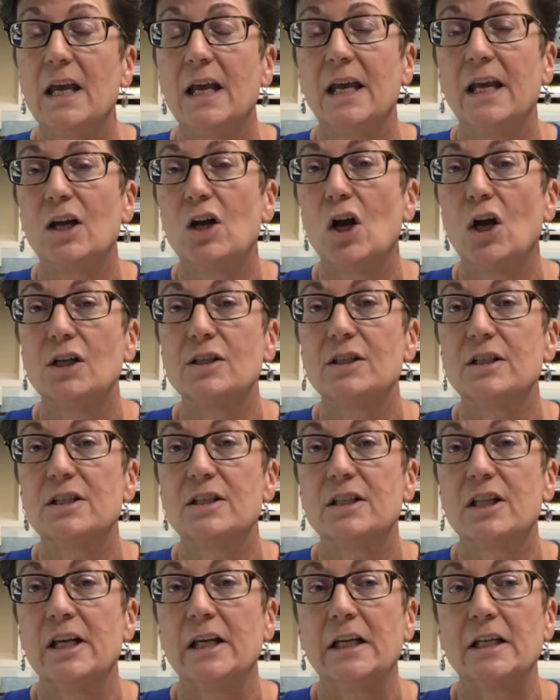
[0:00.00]
It causes
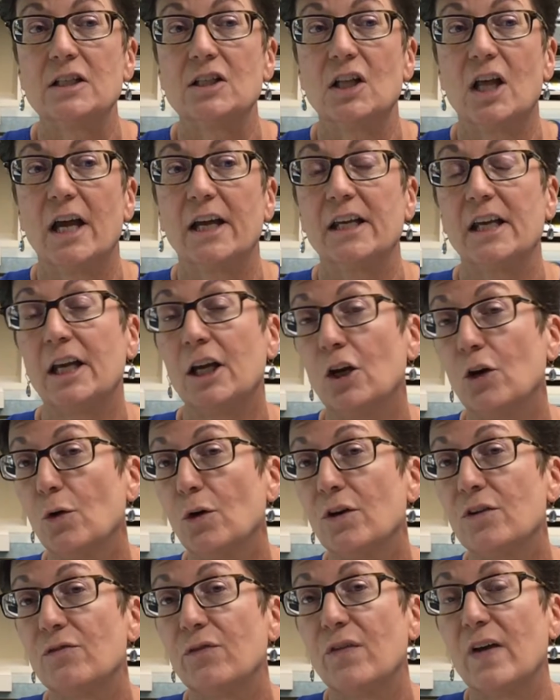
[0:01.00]
things like
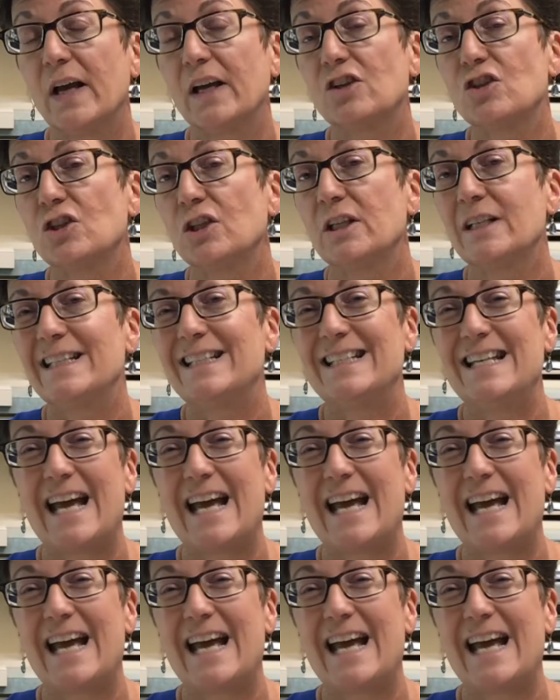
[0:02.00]
ear infections,